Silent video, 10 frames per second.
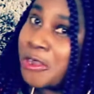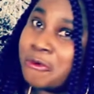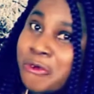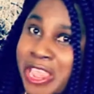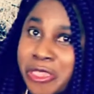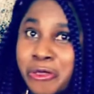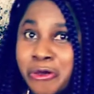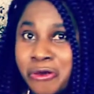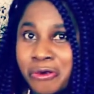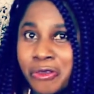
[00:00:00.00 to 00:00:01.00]
when
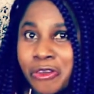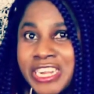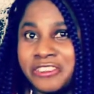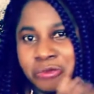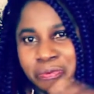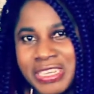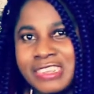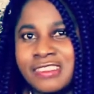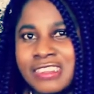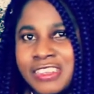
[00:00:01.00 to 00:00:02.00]
you go into
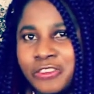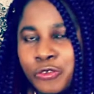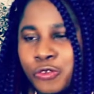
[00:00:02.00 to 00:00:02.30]
business, you will